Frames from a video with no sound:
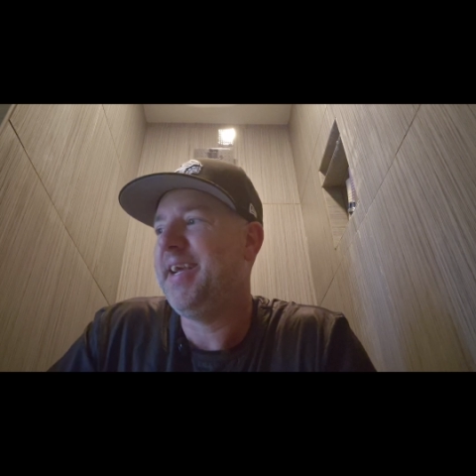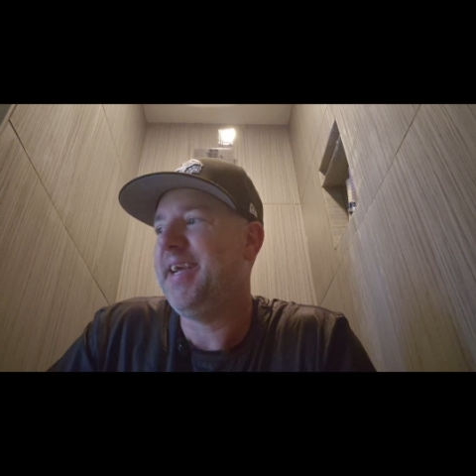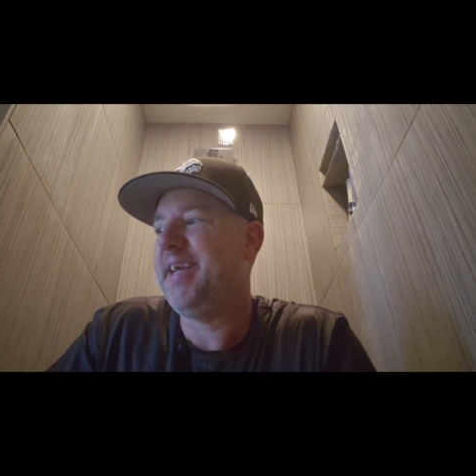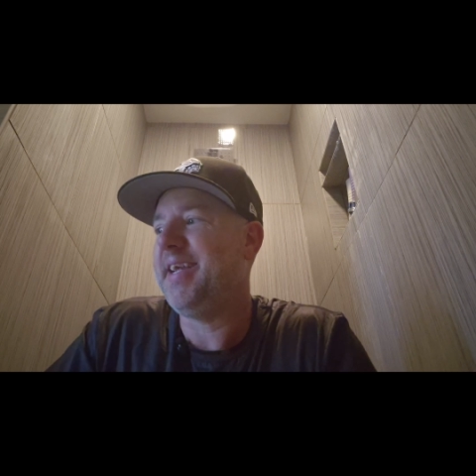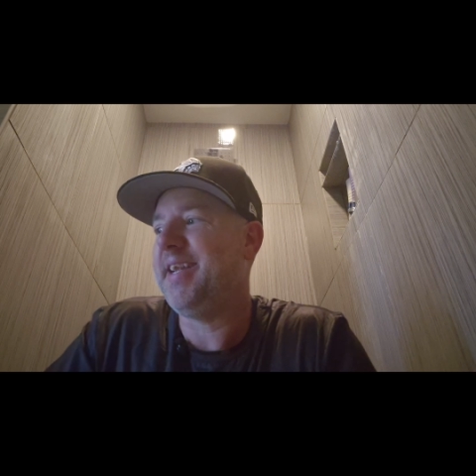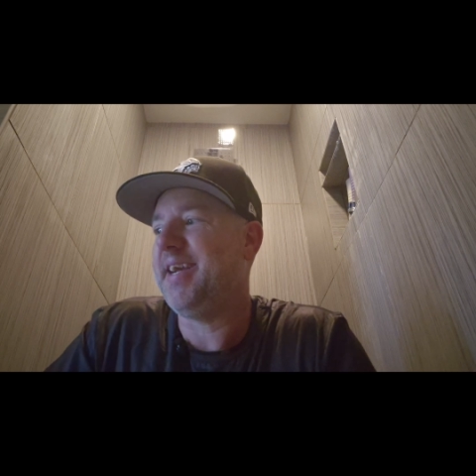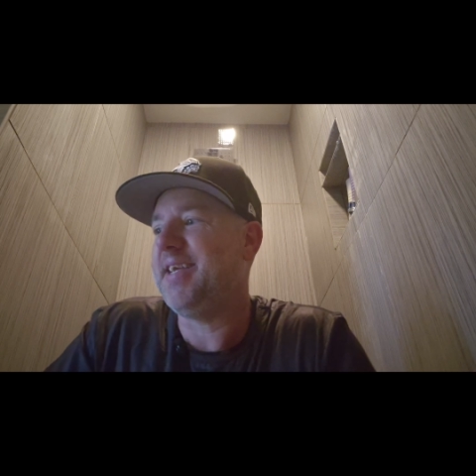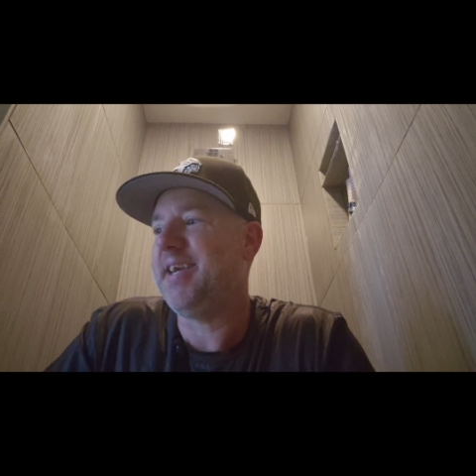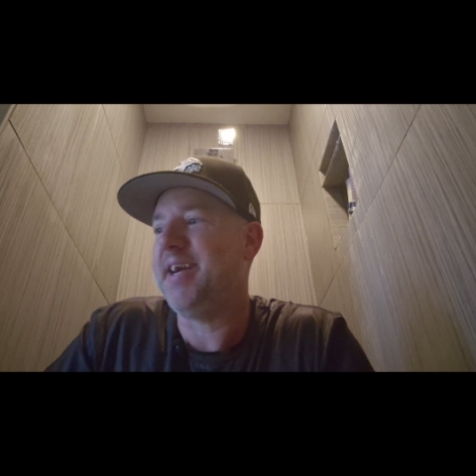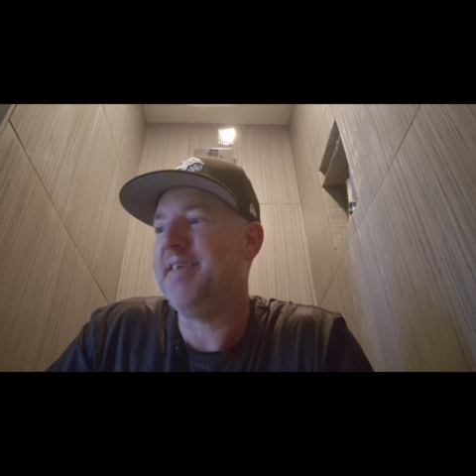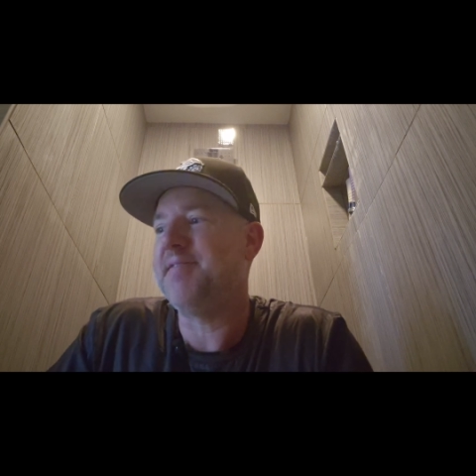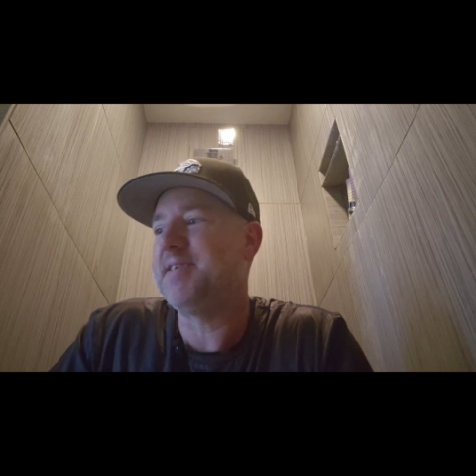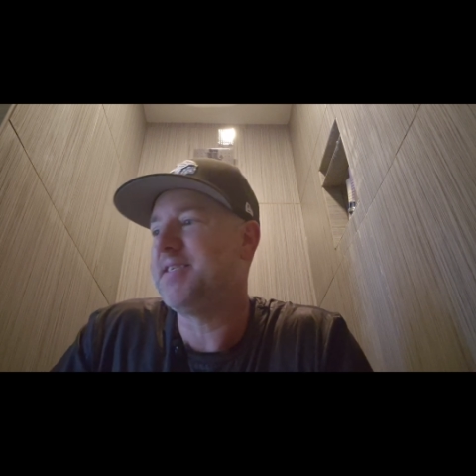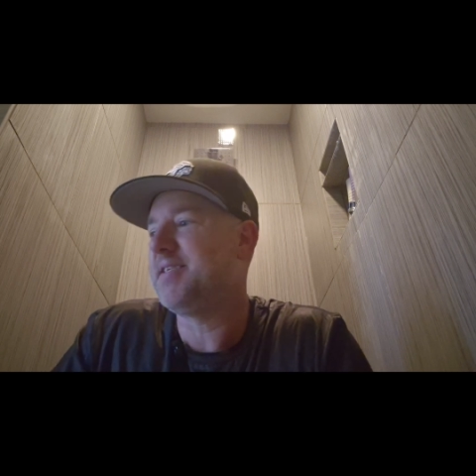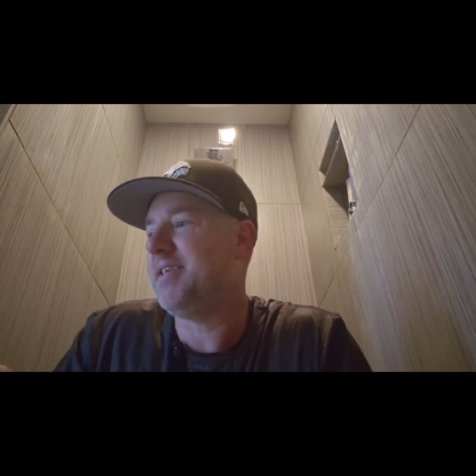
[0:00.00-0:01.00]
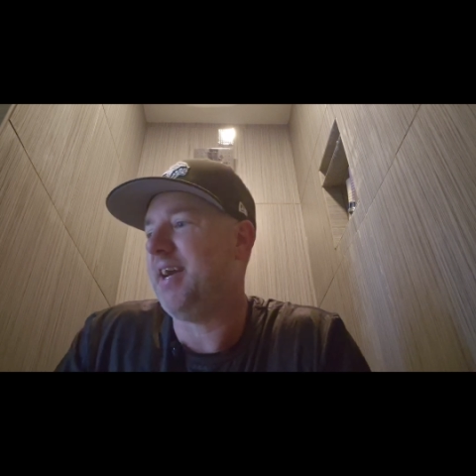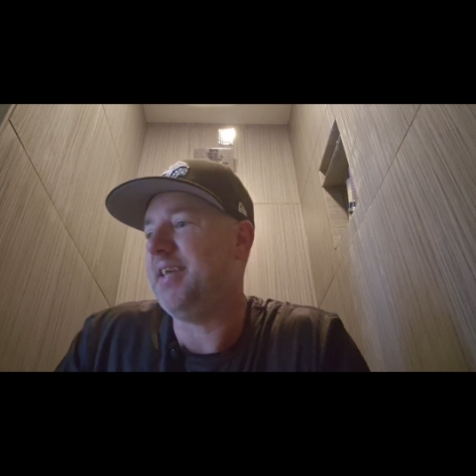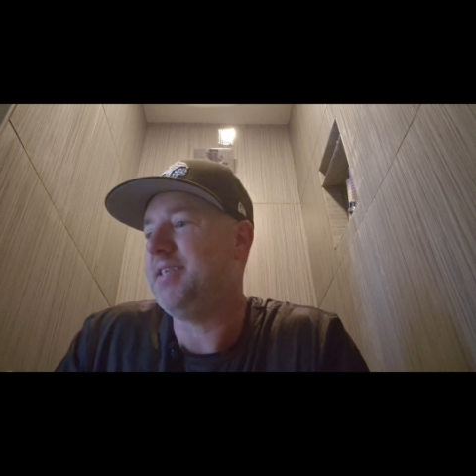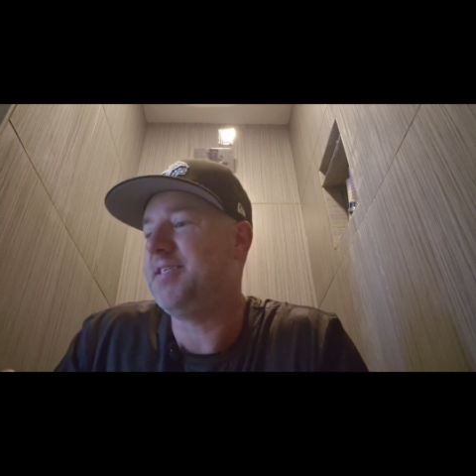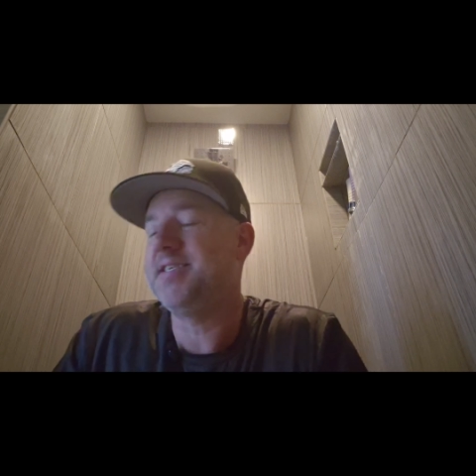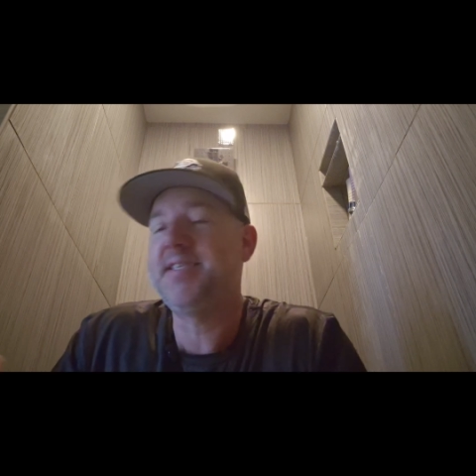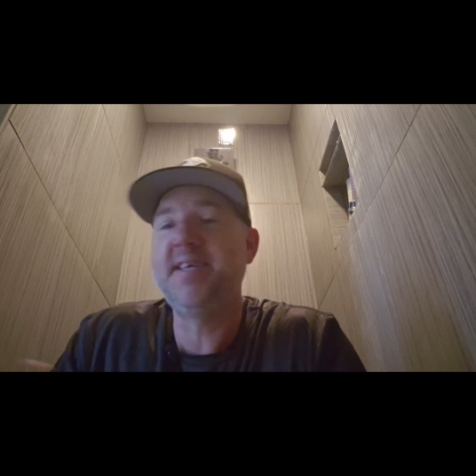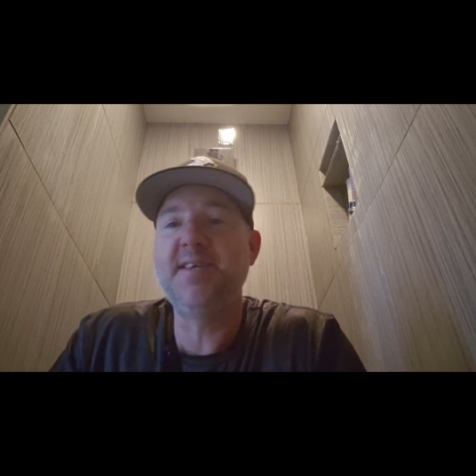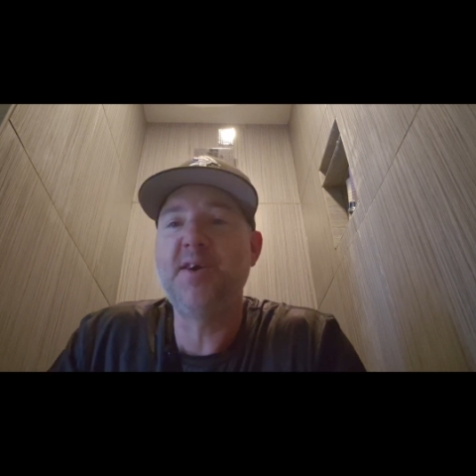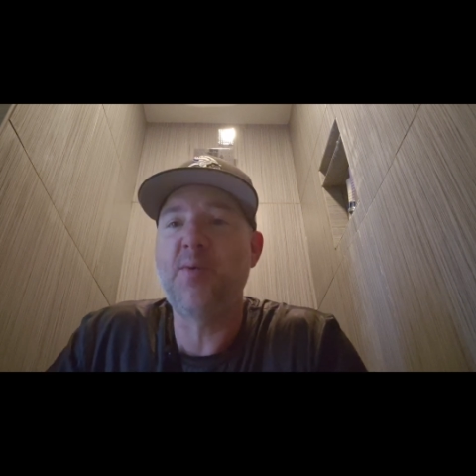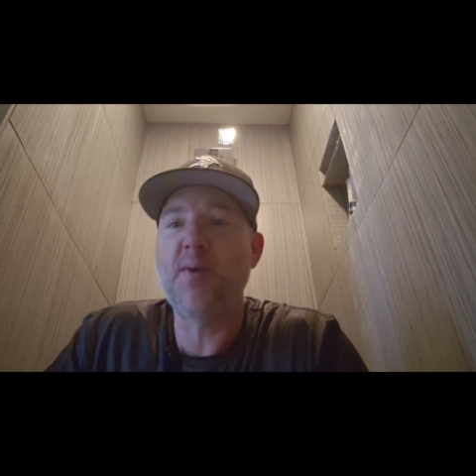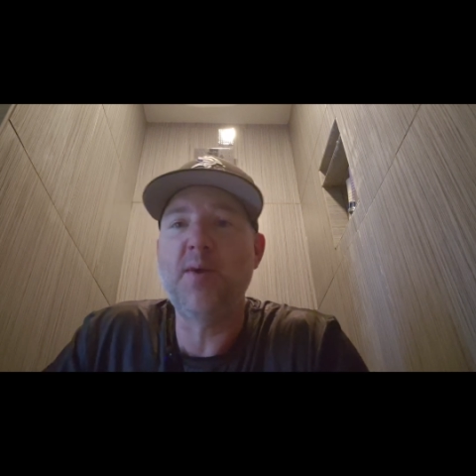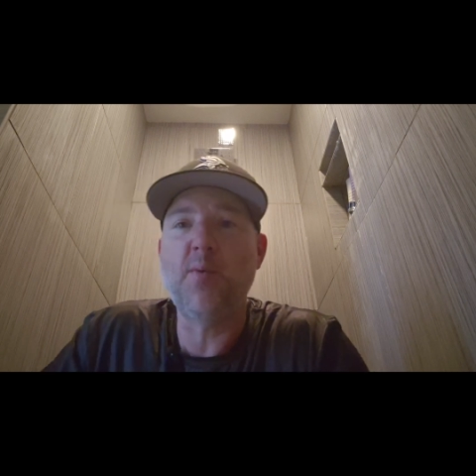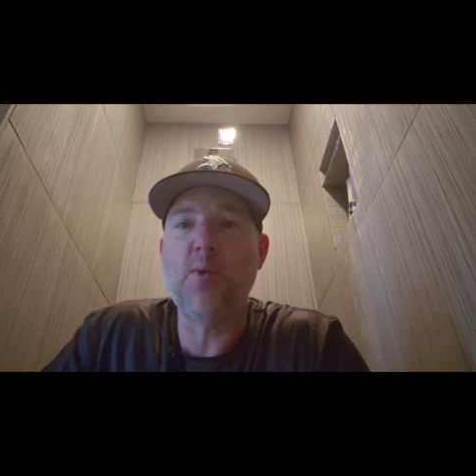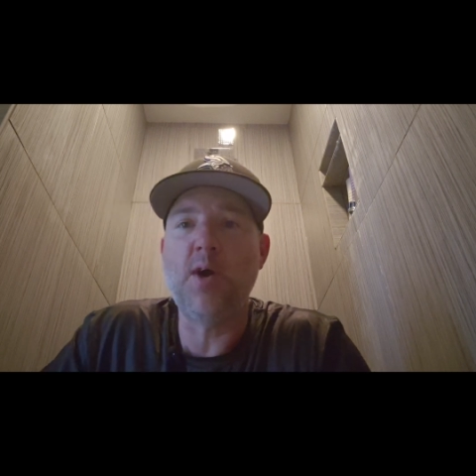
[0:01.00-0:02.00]
and I just didn't know
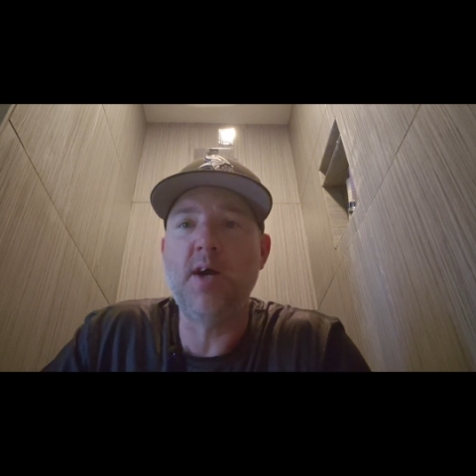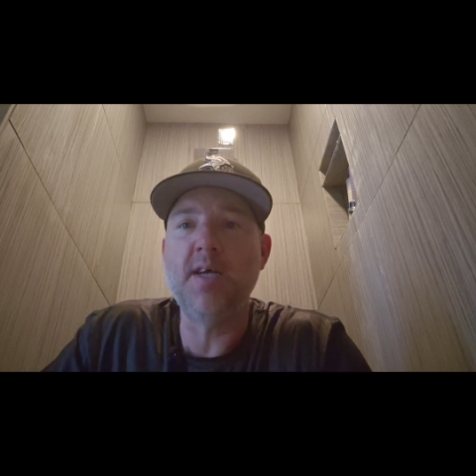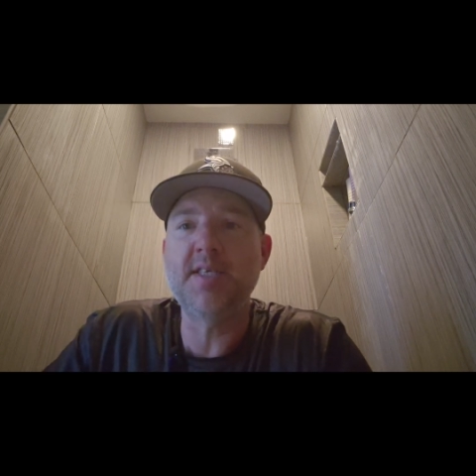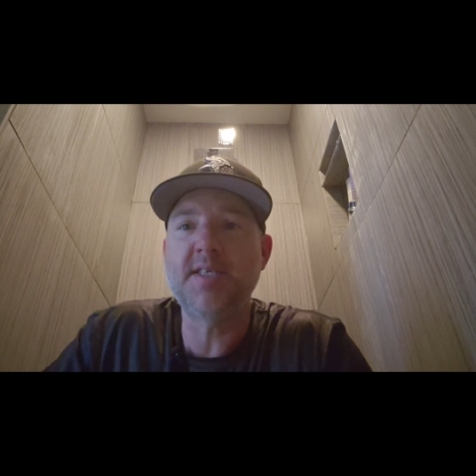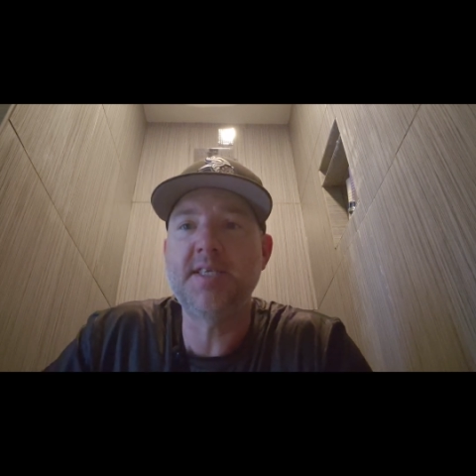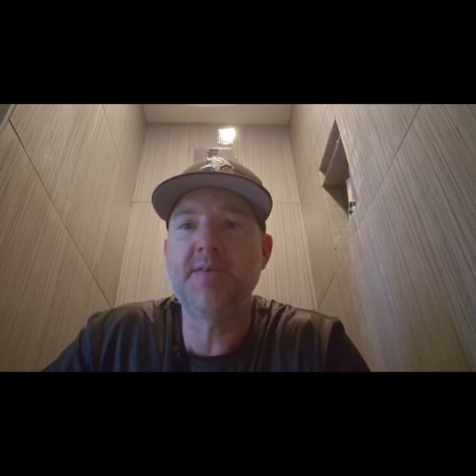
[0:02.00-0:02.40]
what it was,